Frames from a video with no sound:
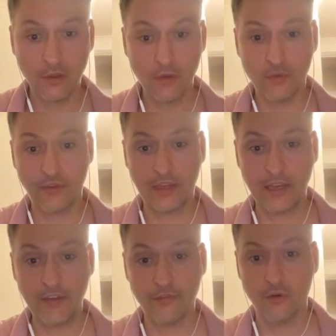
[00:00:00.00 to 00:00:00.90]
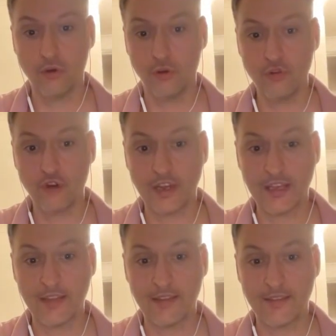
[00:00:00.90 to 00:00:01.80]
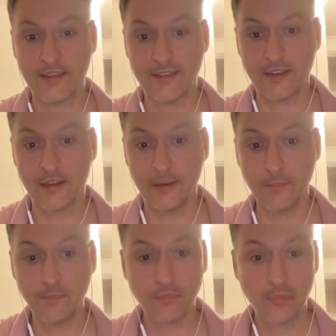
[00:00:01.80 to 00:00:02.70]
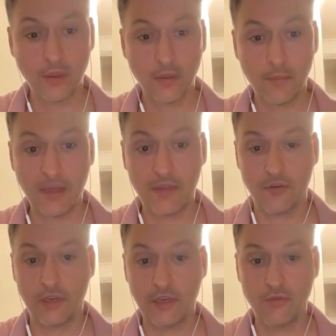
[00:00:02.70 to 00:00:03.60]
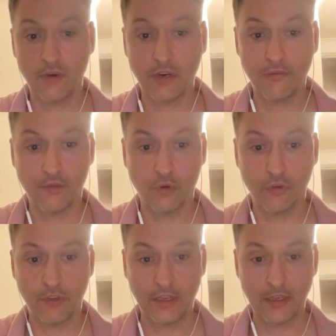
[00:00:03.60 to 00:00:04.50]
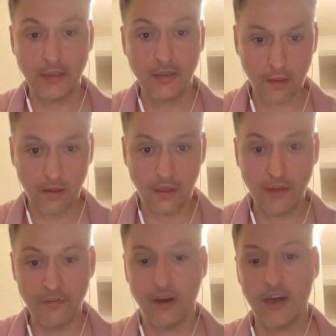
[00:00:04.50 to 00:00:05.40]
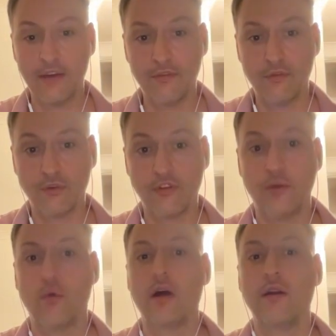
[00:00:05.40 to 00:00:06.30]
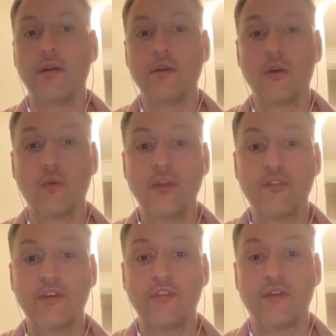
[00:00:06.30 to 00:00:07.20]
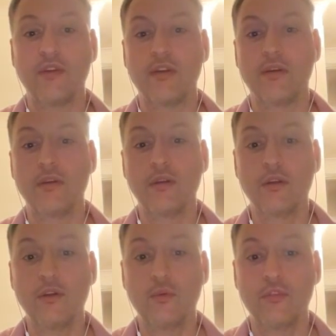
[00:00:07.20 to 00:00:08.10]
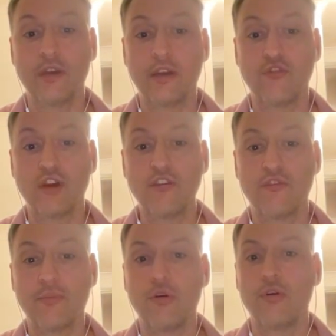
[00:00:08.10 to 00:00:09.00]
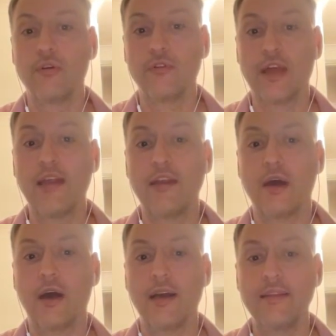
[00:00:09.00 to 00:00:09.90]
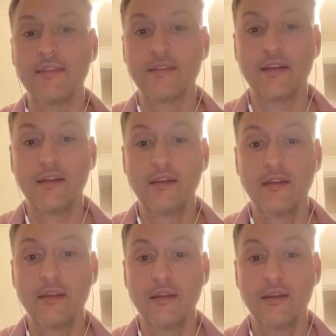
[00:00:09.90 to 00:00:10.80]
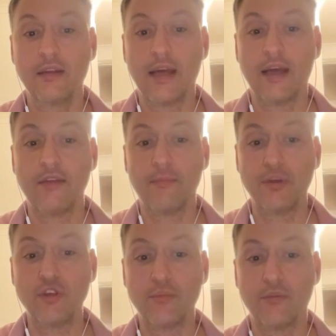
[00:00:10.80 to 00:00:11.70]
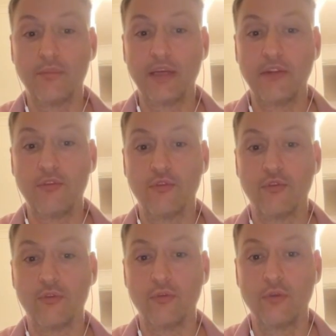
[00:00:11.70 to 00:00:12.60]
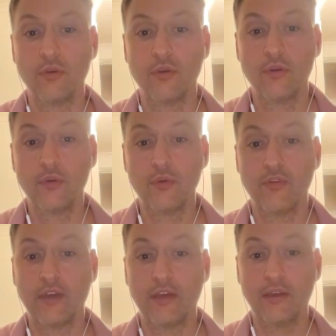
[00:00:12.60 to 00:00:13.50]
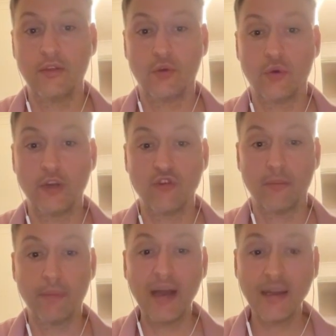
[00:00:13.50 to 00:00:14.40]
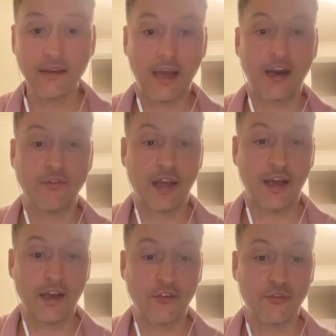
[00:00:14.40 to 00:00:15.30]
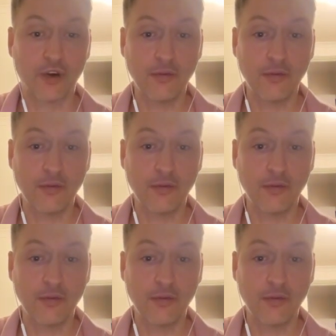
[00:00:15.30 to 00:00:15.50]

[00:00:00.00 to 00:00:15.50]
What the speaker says: see e4 striking at the center, b3 reinforcing, e5, rook d1, queen c7. You see an exchange of pawns and knights, and bishop to b2. We see the queen drop back out of that x-ray